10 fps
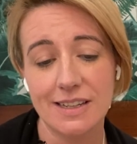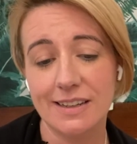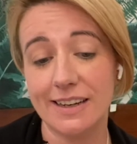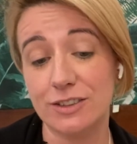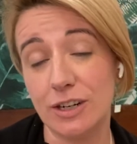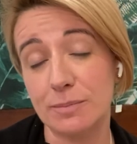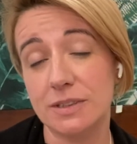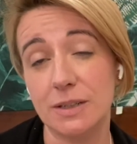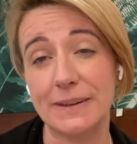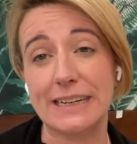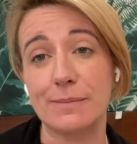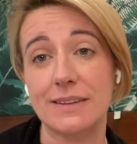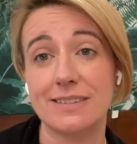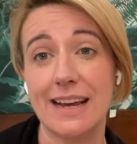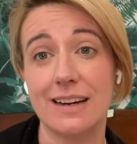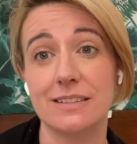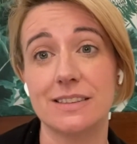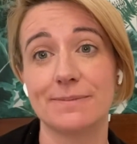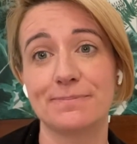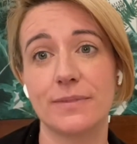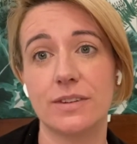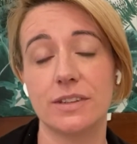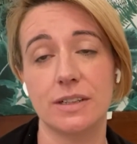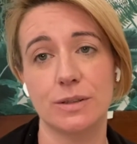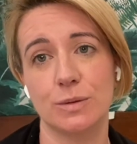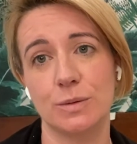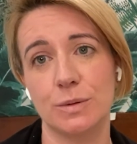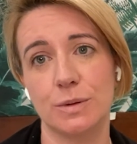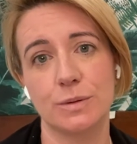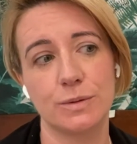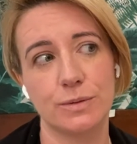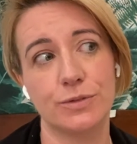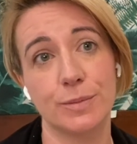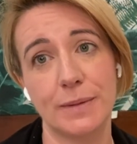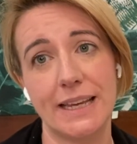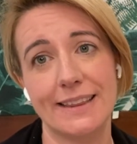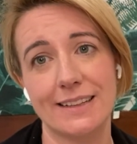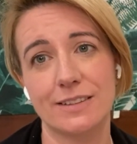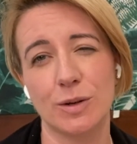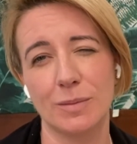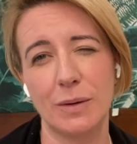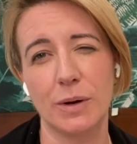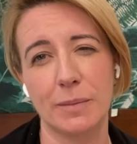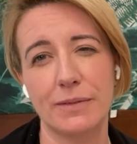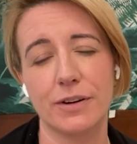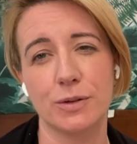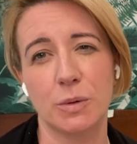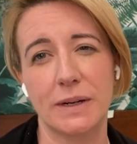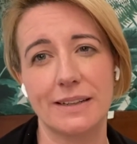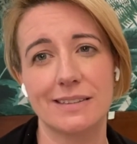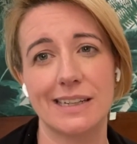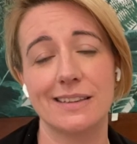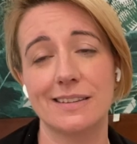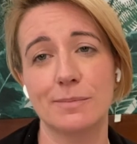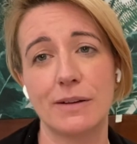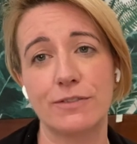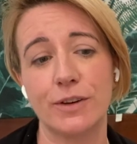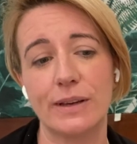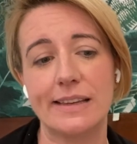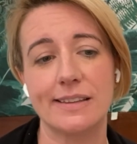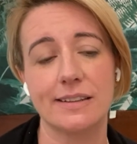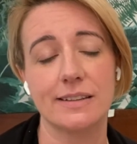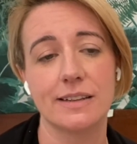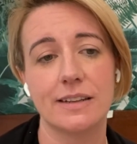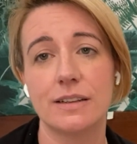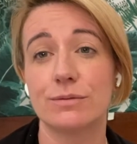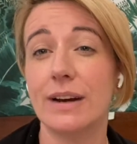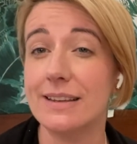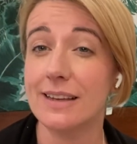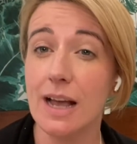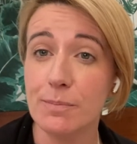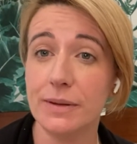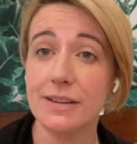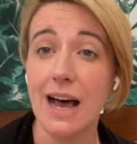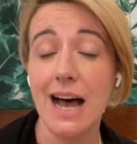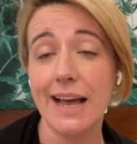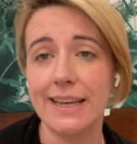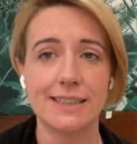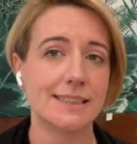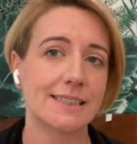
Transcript: I tripped going up the stairs. So for me, that's normally one of my first warning signs that my foot isn't raising up as high